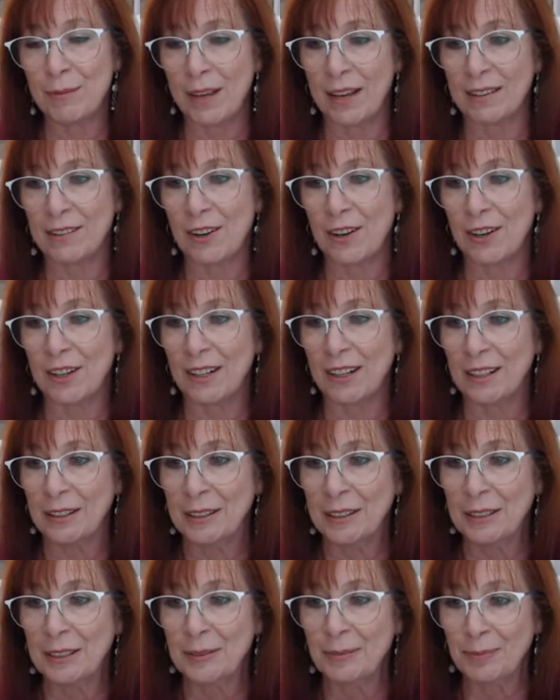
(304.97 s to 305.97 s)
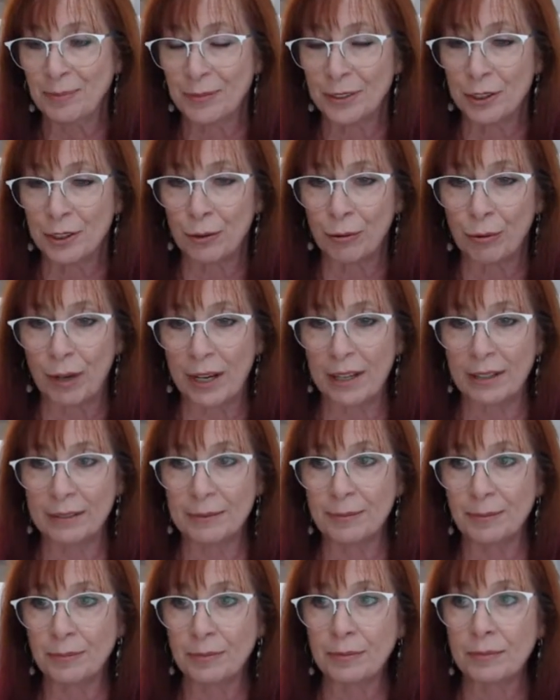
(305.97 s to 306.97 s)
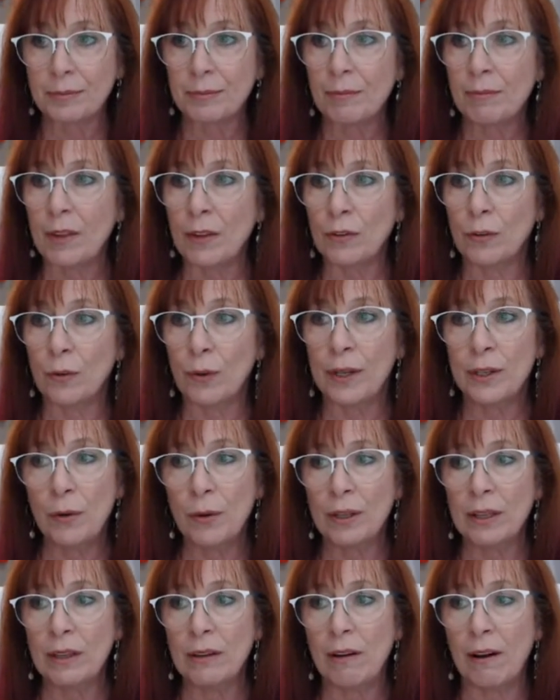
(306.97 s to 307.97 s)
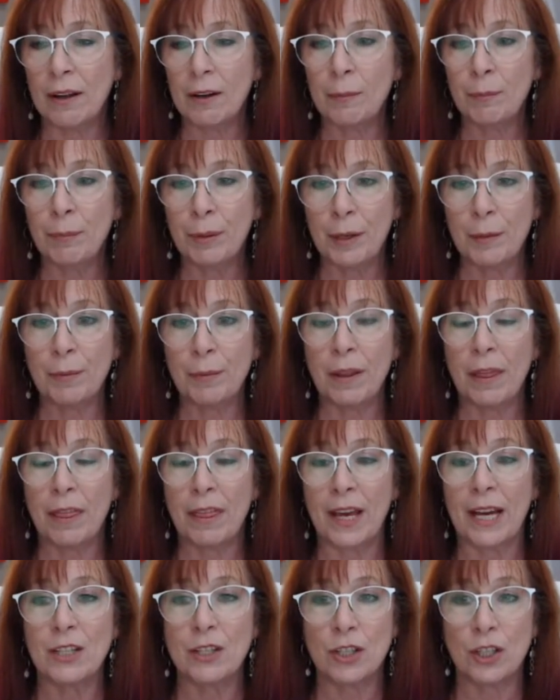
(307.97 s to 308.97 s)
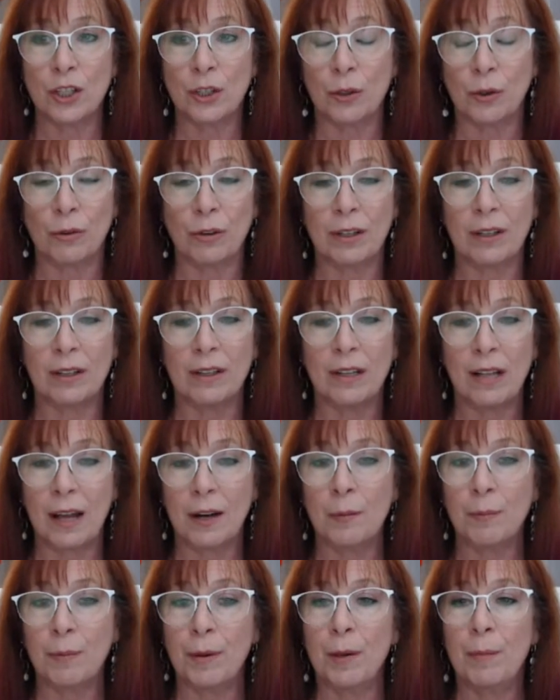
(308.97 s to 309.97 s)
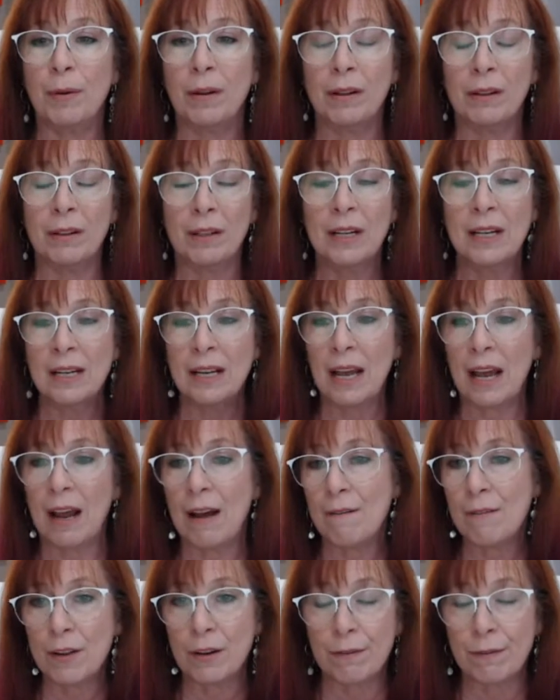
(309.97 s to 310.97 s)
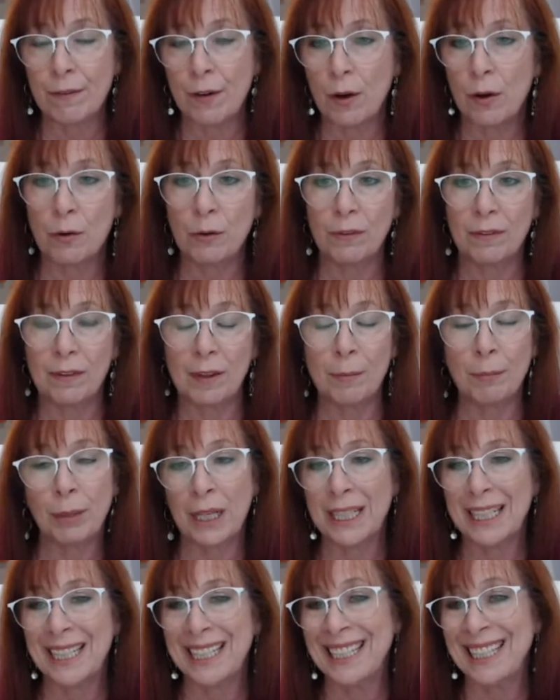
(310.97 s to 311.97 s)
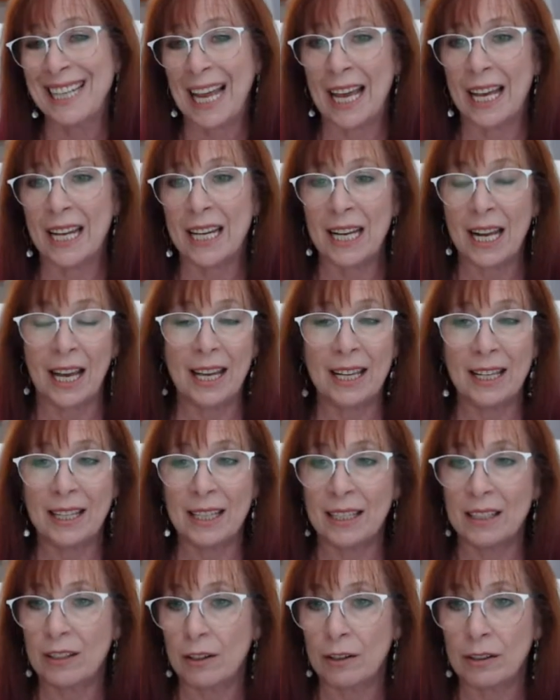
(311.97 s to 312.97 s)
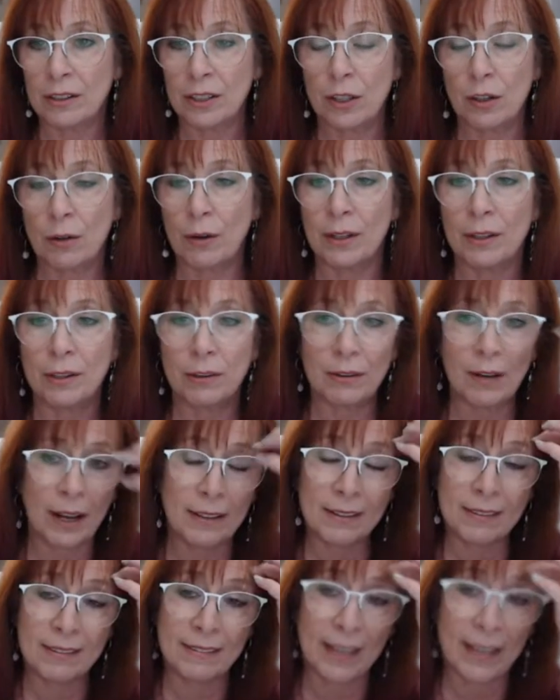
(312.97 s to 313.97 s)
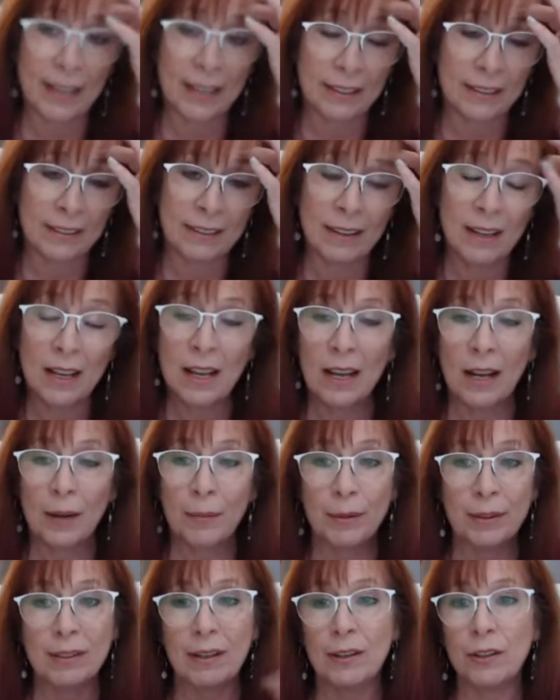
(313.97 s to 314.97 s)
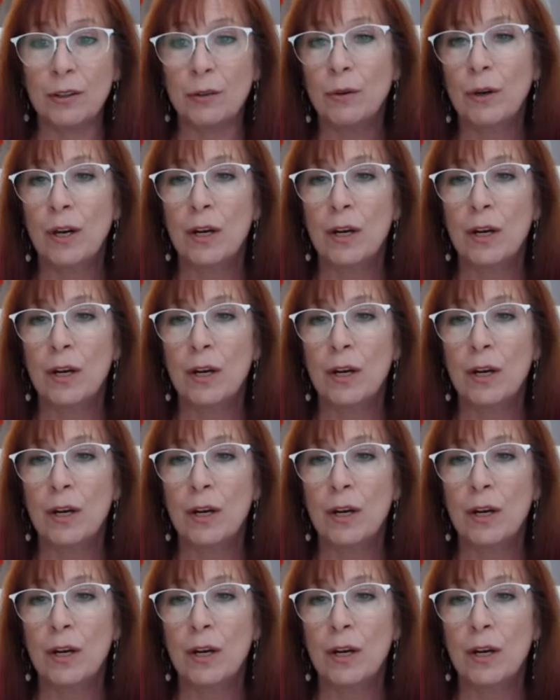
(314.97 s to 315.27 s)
Yes, Carla. Great. So I know a lot of people that do. A lot of people have their phones, they plug it in at night in their, on their nightstand. I'm going to tell you,